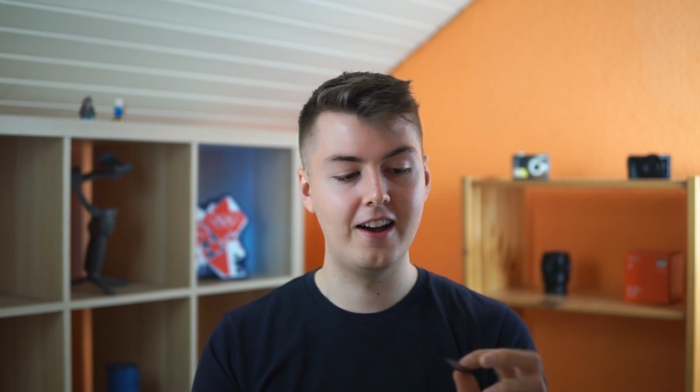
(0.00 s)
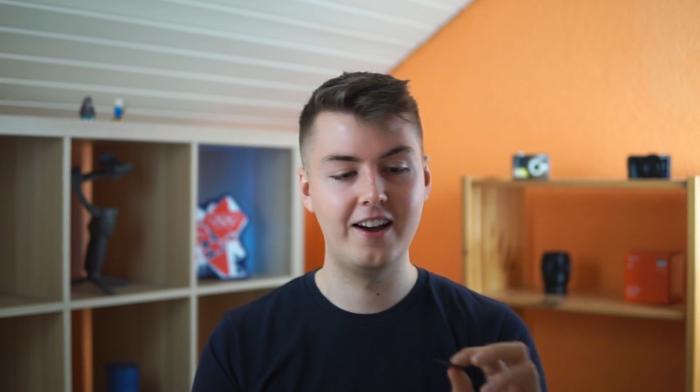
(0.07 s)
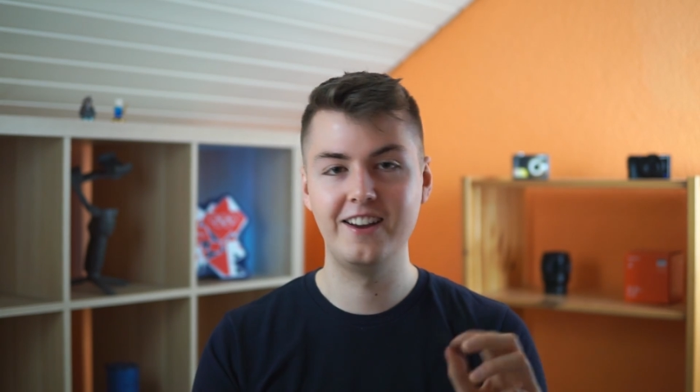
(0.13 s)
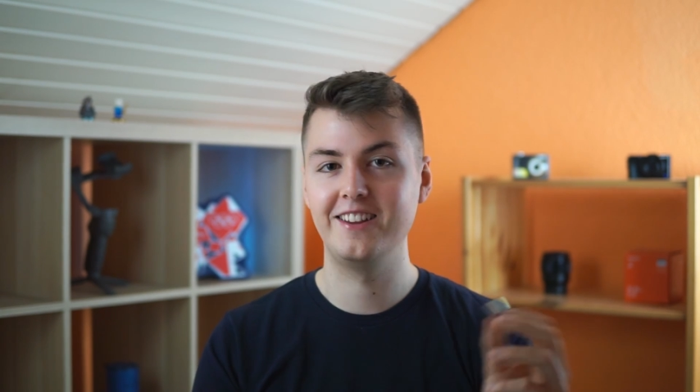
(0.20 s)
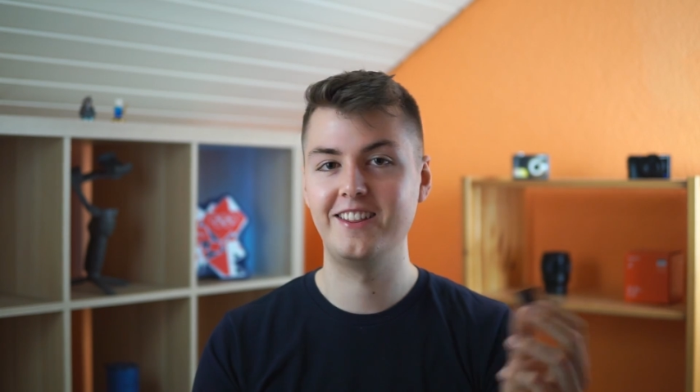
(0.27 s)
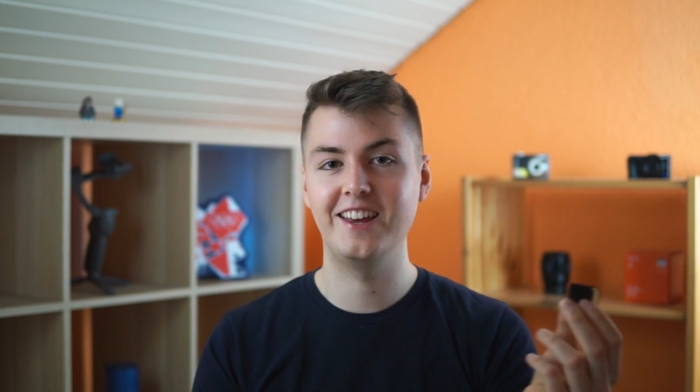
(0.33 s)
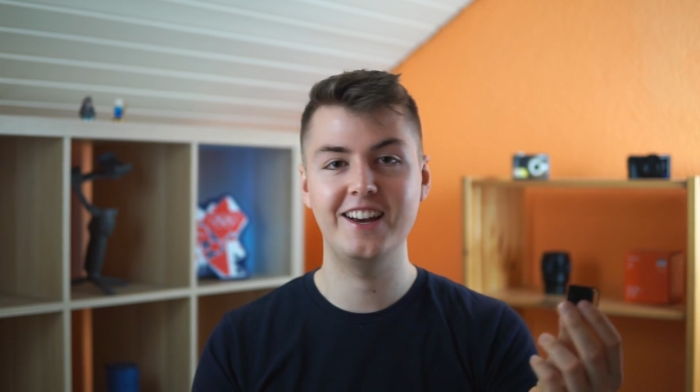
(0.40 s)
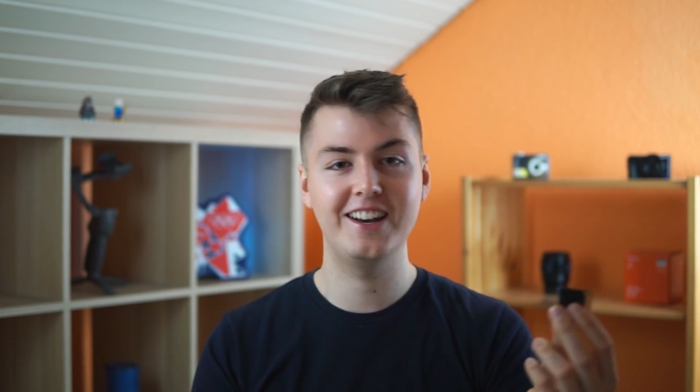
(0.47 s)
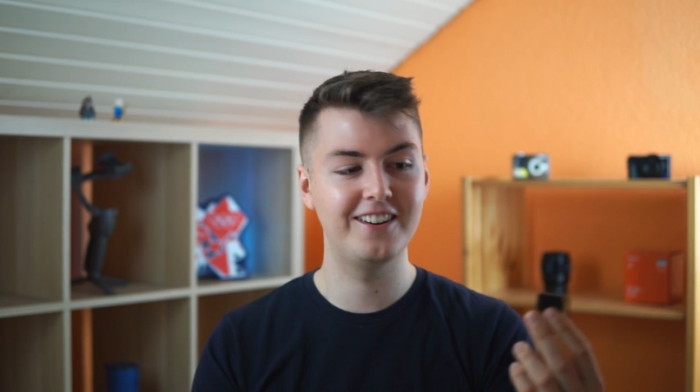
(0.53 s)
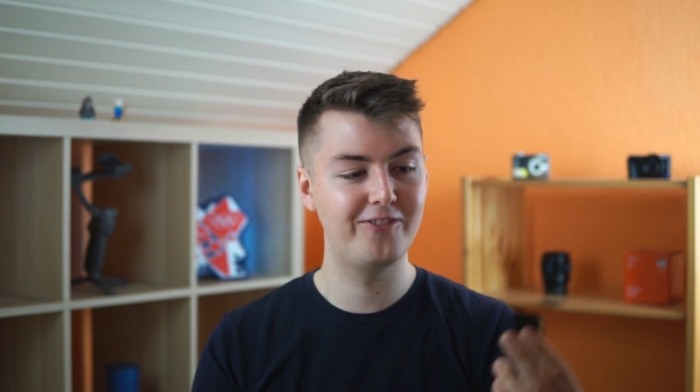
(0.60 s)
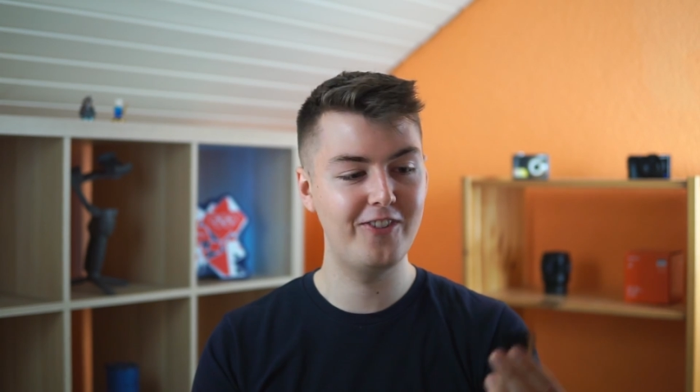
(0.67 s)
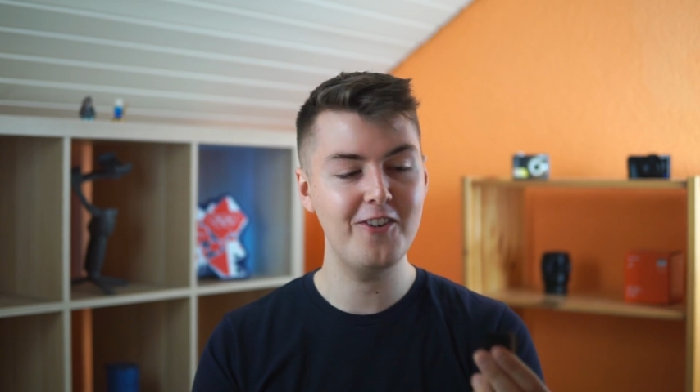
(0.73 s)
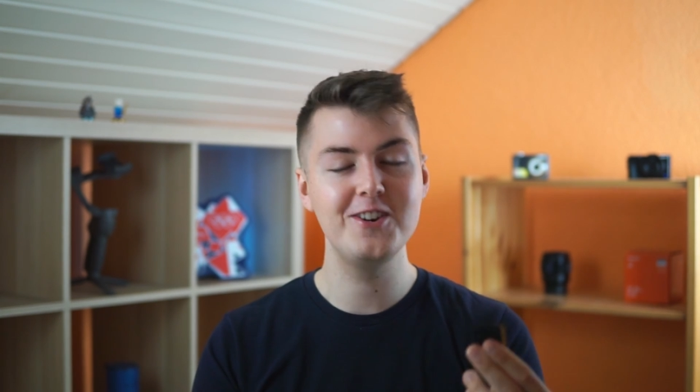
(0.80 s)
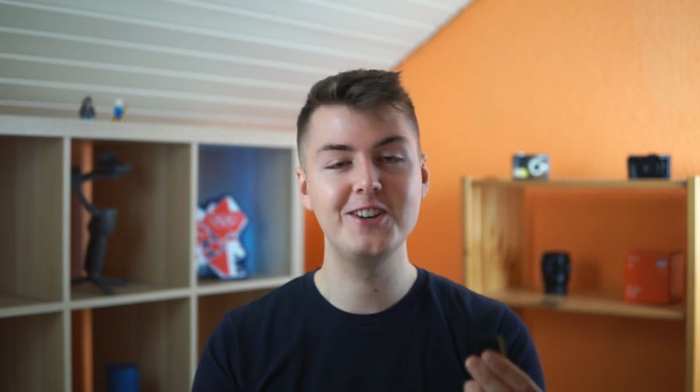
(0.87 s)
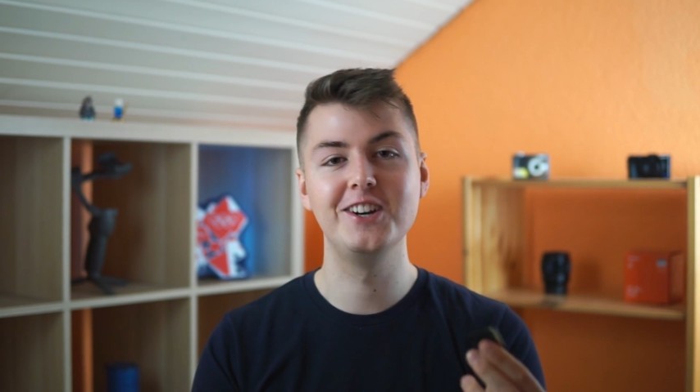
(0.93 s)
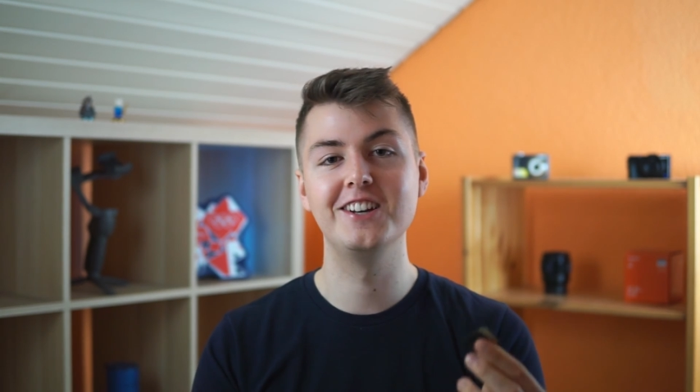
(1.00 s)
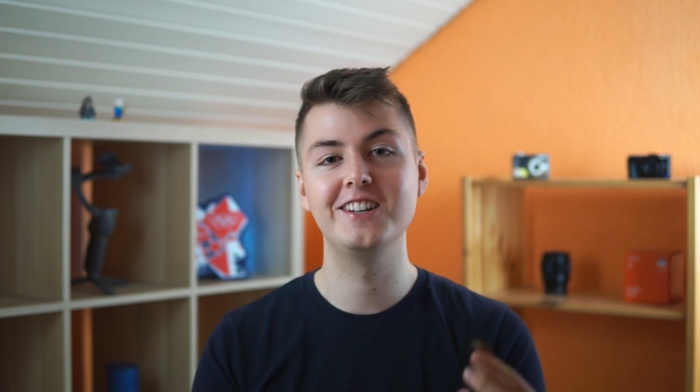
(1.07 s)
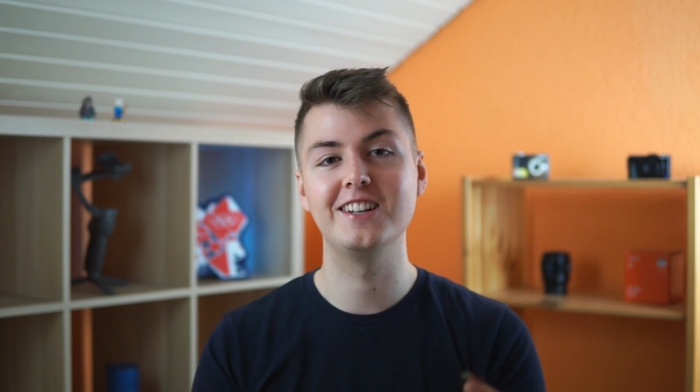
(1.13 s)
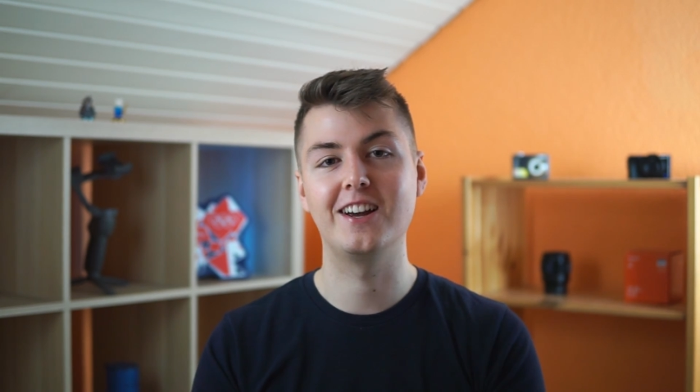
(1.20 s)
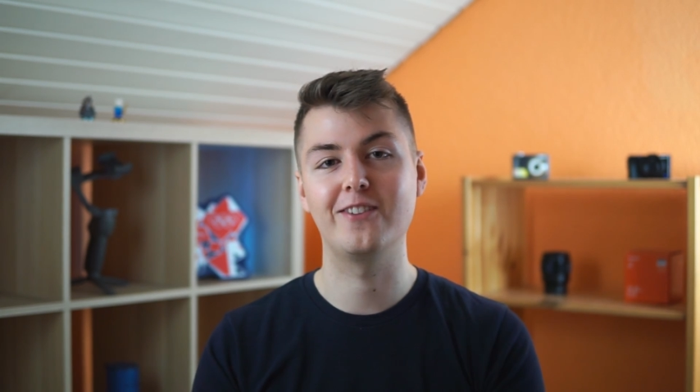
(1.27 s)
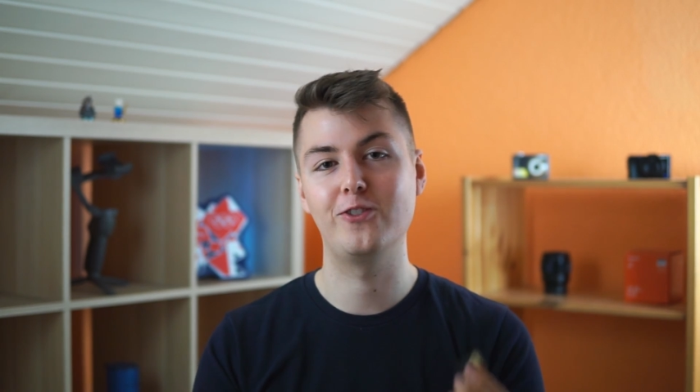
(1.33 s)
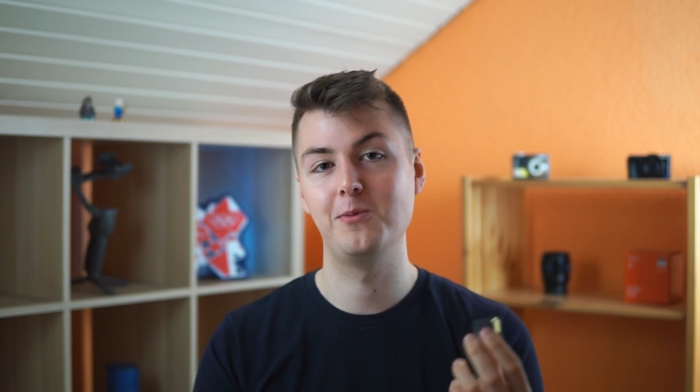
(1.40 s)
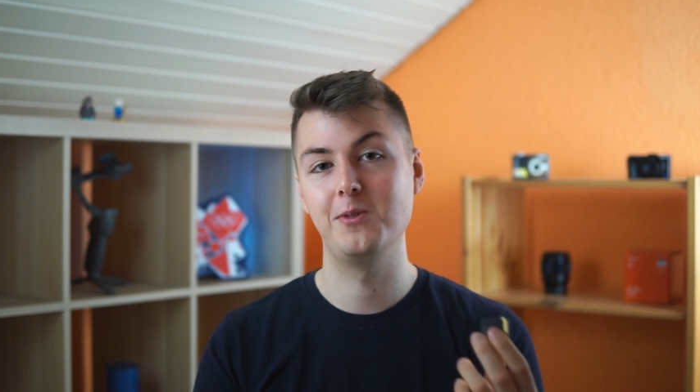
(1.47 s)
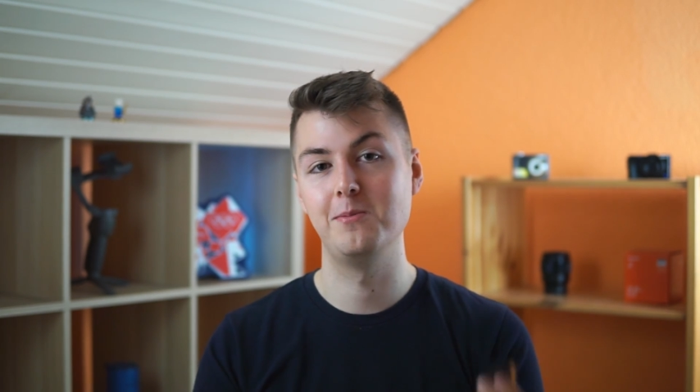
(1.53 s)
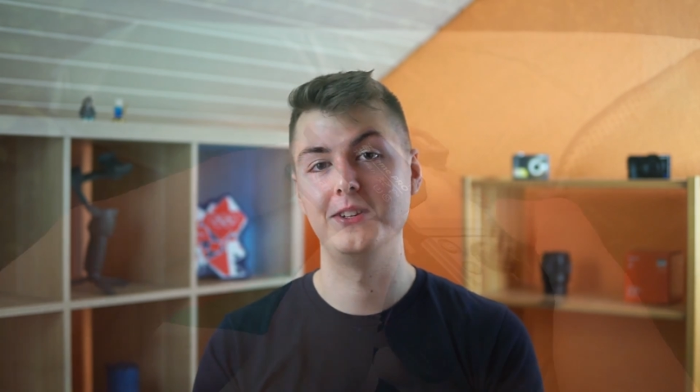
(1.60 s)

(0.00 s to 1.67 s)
they are very good like from the